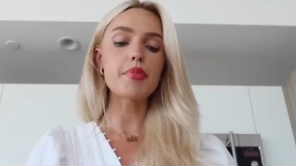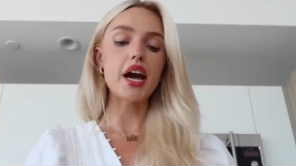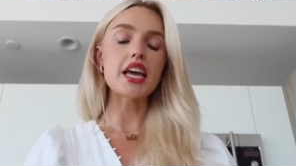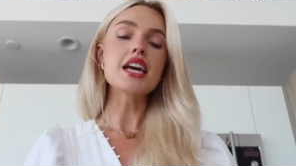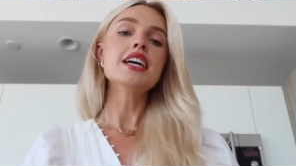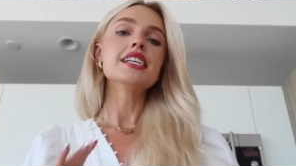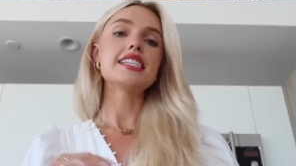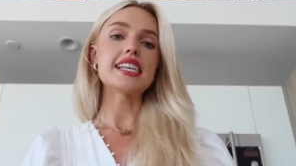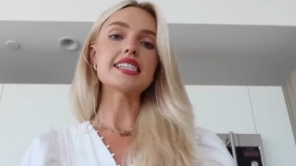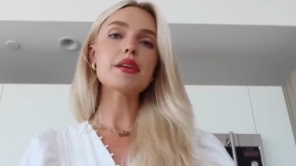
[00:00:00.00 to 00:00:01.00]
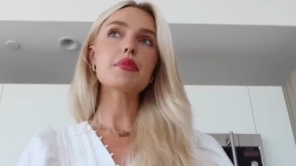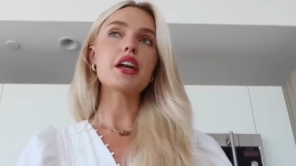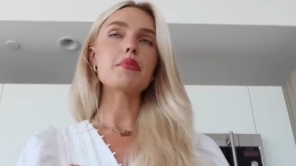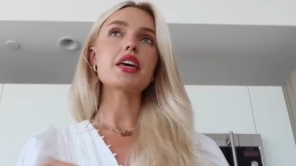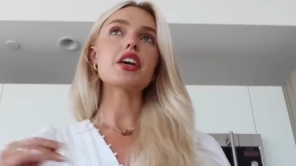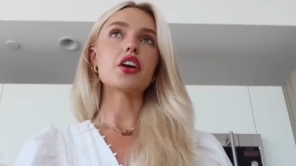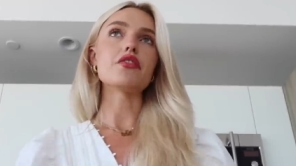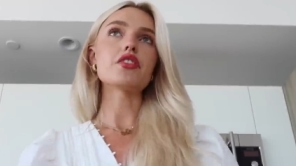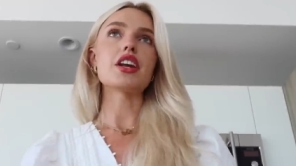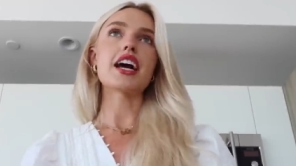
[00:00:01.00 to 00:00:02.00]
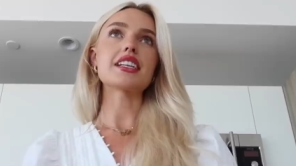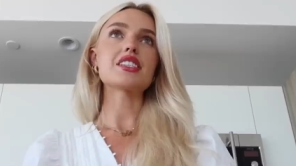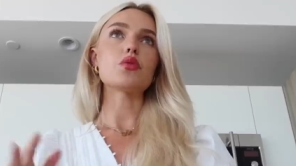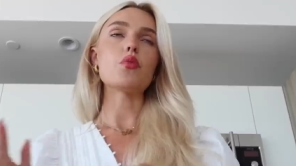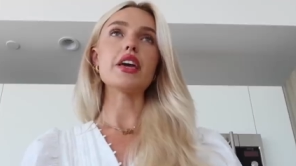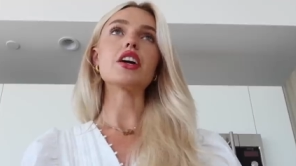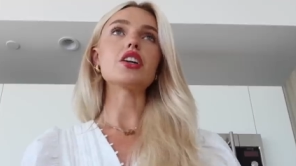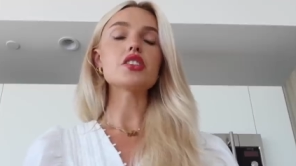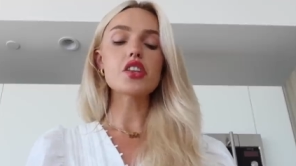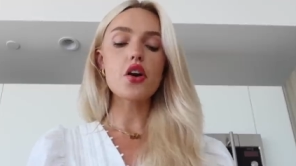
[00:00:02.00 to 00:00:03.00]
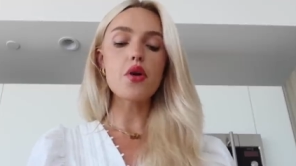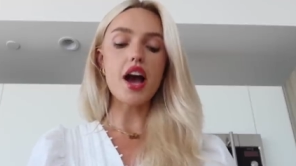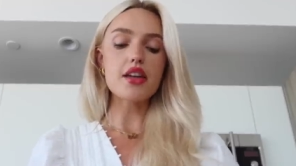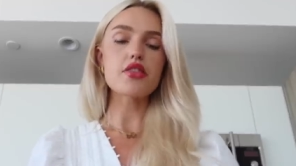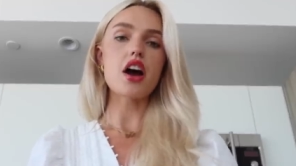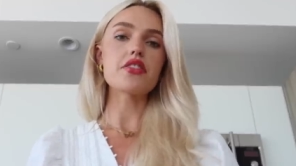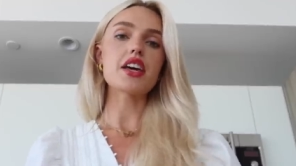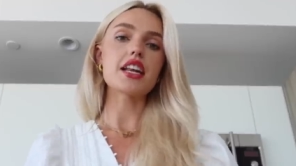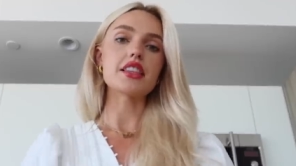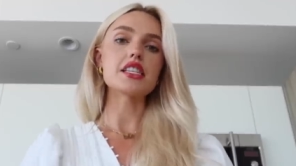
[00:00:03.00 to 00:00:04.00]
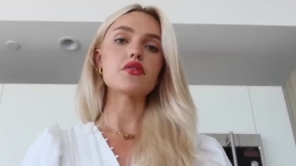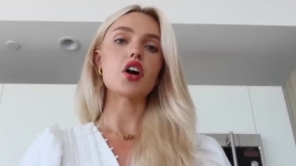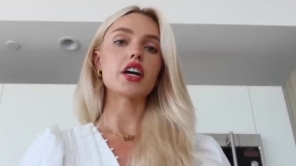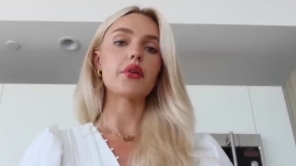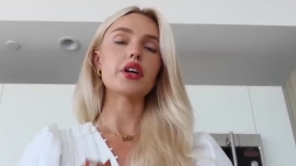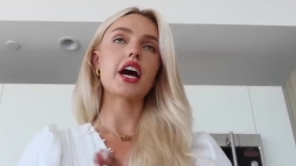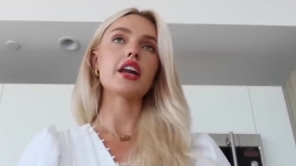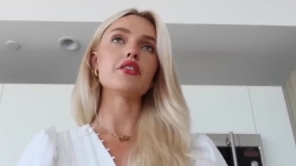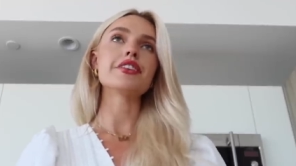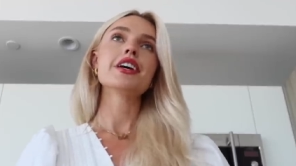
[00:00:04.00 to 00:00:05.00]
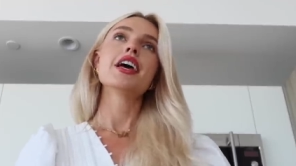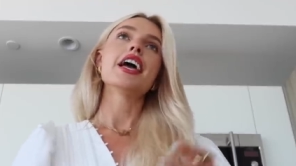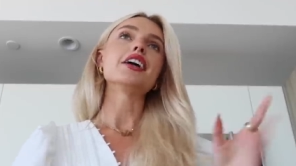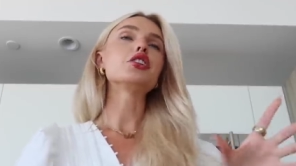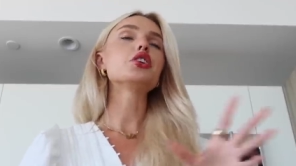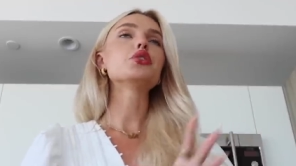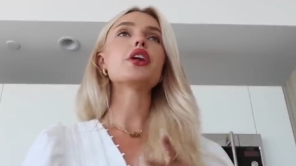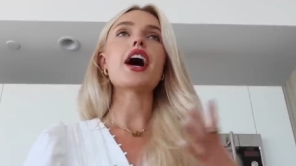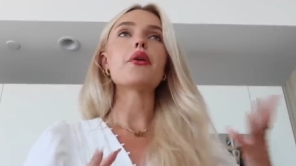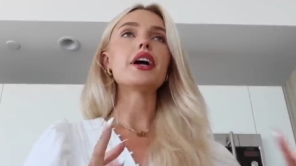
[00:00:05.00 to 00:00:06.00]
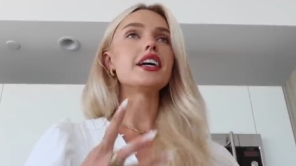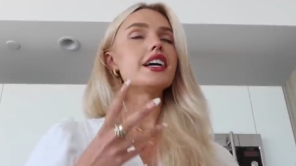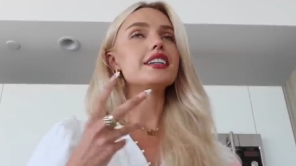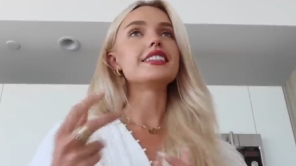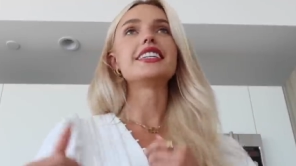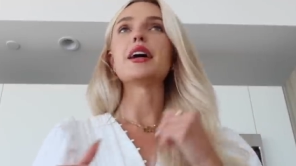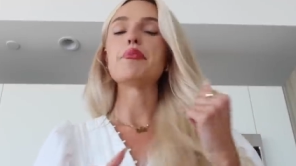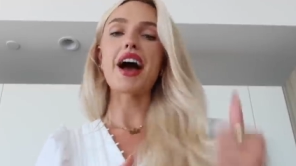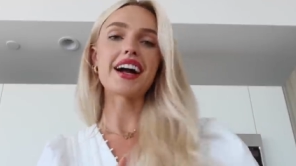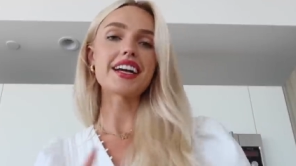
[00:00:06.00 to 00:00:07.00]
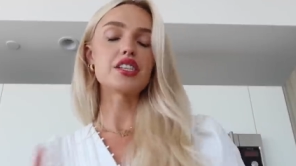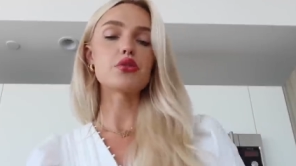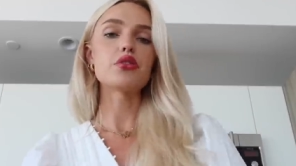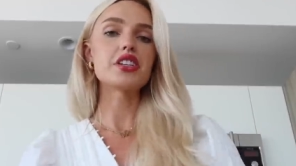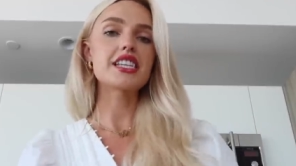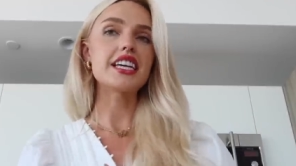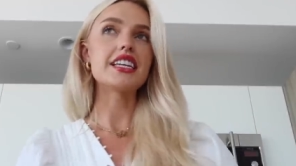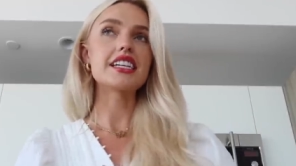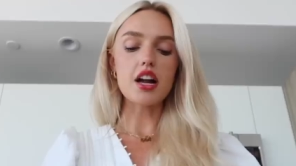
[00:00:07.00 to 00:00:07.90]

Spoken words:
But since I'm gonna be here for the next week or so, I thought that in this vlog, I would kind of include how I get back into a routine.